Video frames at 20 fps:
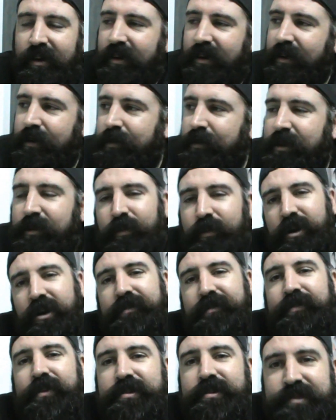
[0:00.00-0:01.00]
I mean, when I
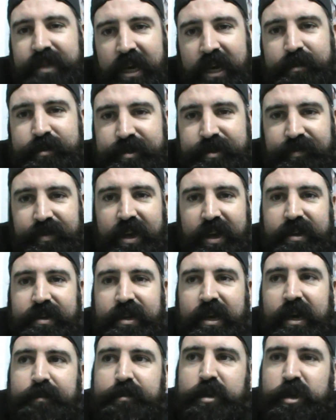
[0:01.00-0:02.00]
first came to
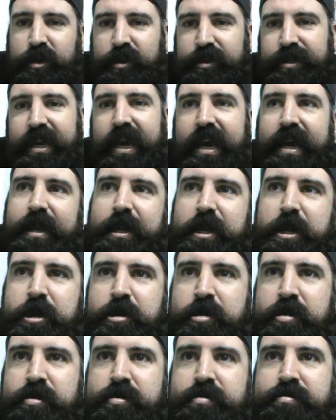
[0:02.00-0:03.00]
Vietnam, you could get
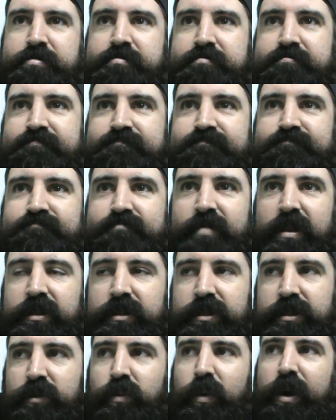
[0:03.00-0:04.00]

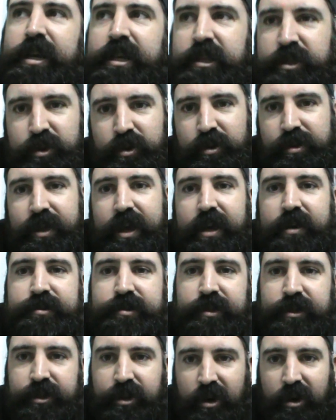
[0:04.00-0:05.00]

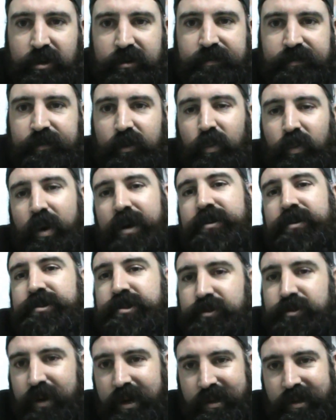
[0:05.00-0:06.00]
22,000 dong for $1
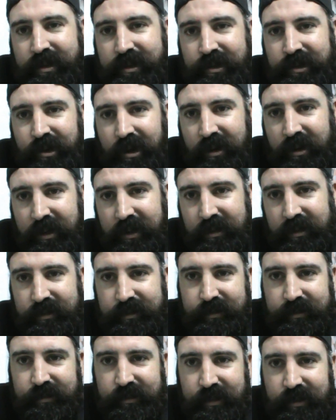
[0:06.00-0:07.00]
Australian dollar.
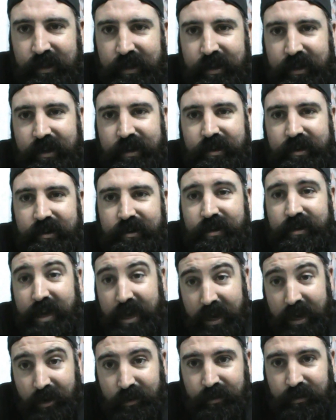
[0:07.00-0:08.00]

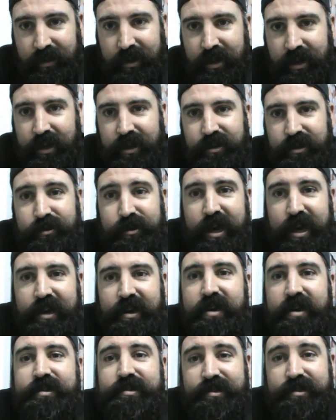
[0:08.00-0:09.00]
Now, you
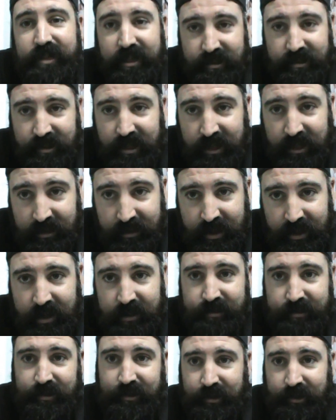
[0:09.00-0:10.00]
get
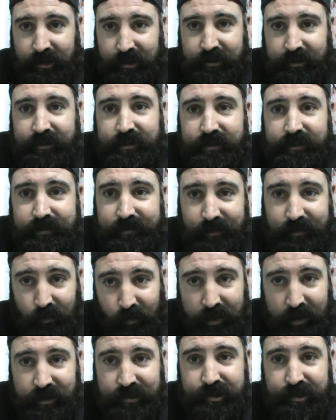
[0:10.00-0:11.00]
16,000 dong for
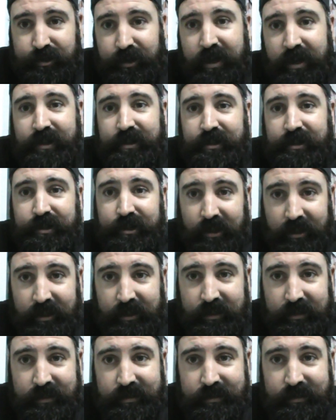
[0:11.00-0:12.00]
$1 Australian
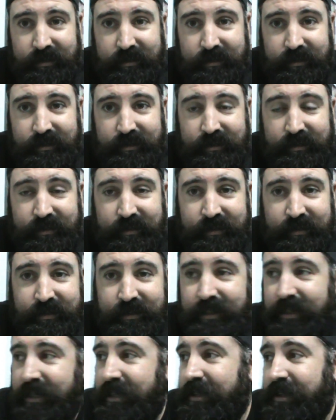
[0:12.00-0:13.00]
dollar.
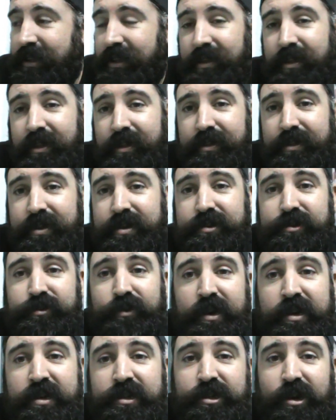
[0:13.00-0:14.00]
Okay? The
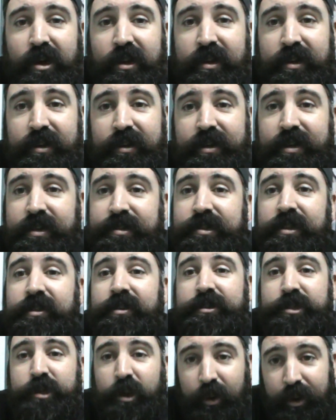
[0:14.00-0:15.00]
Australian dollar is in
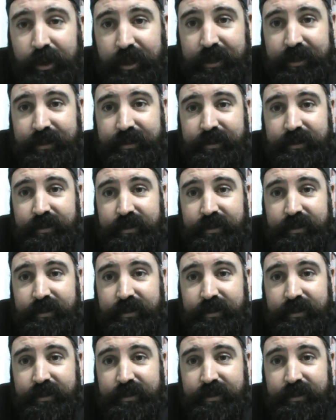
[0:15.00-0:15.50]
the toilet.